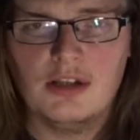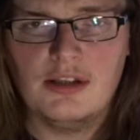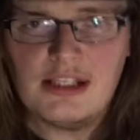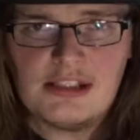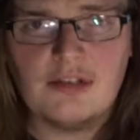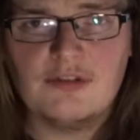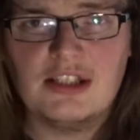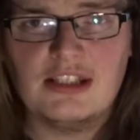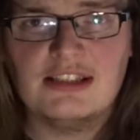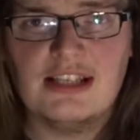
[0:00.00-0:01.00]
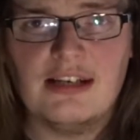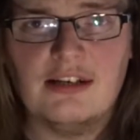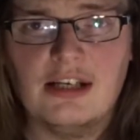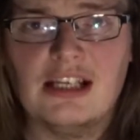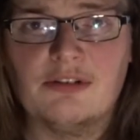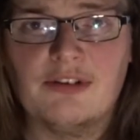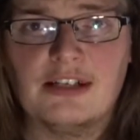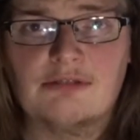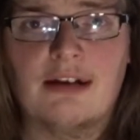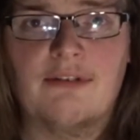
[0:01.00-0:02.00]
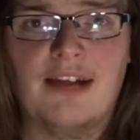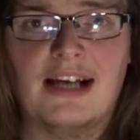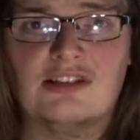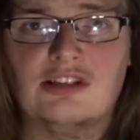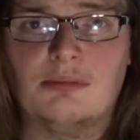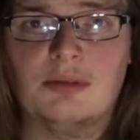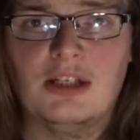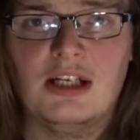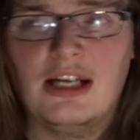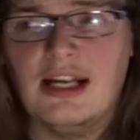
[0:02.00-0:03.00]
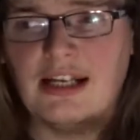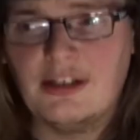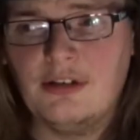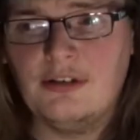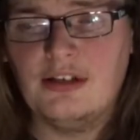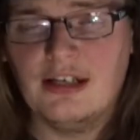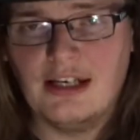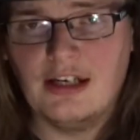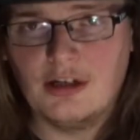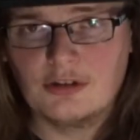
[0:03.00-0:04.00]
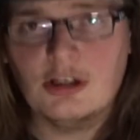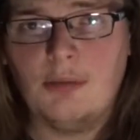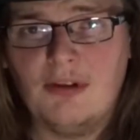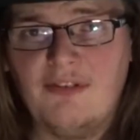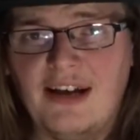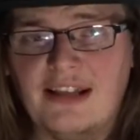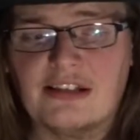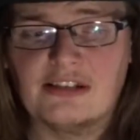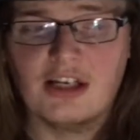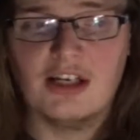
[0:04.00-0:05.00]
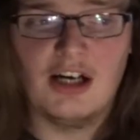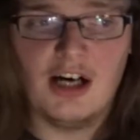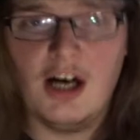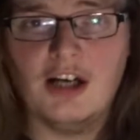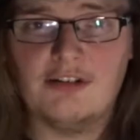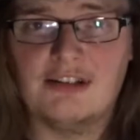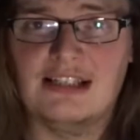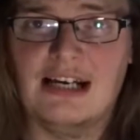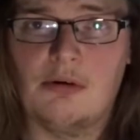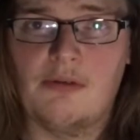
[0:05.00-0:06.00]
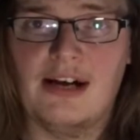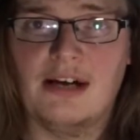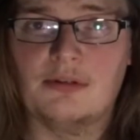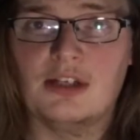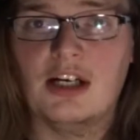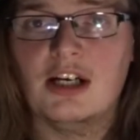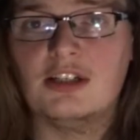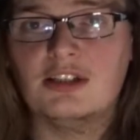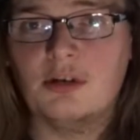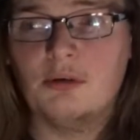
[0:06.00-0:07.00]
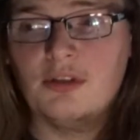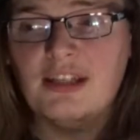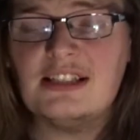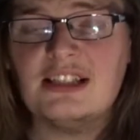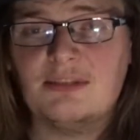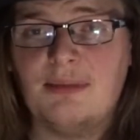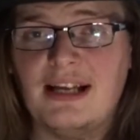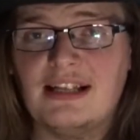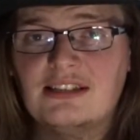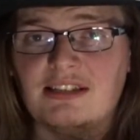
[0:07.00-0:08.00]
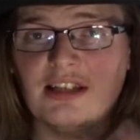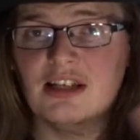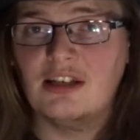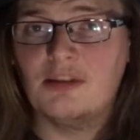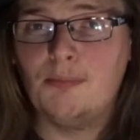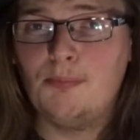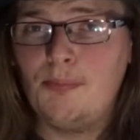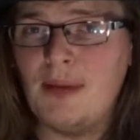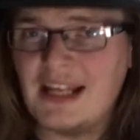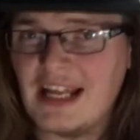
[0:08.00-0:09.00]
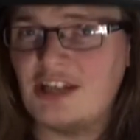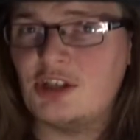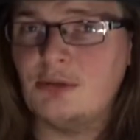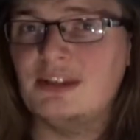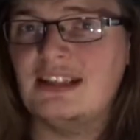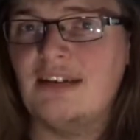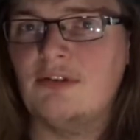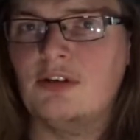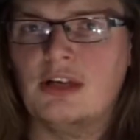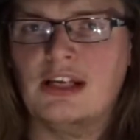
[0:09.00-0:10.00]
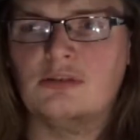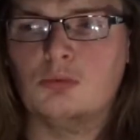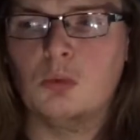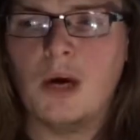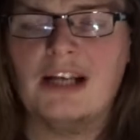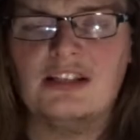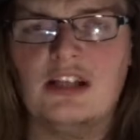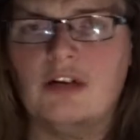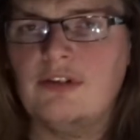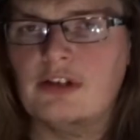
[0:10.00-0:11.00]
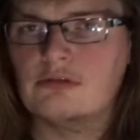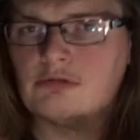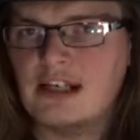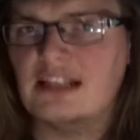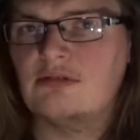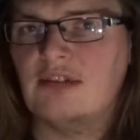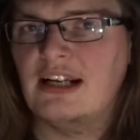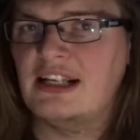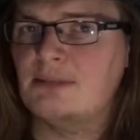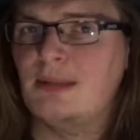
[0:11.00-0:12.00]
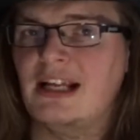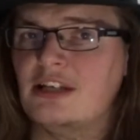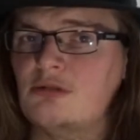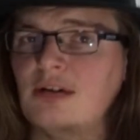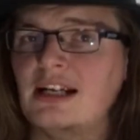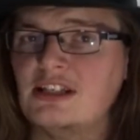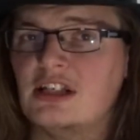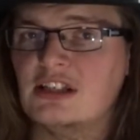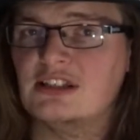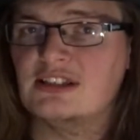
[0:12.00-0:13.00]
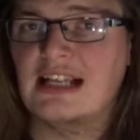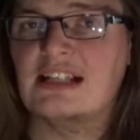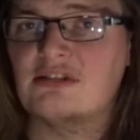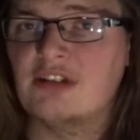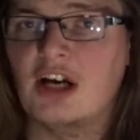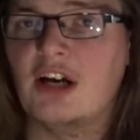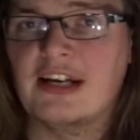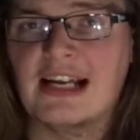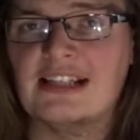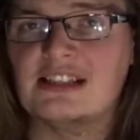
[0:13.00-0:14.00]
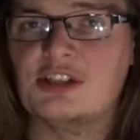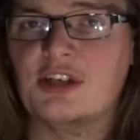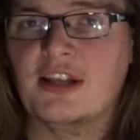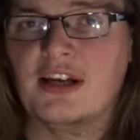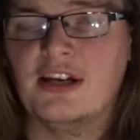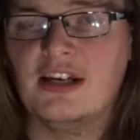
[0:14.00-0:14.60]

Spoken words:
this is obviously going to set Littlefinger's red flags up, including on top of the fact that Arya is now around. So this explains the big issue 7 is, why does Littlefinger race around his plan to try and turn Sansa and Arya against each other?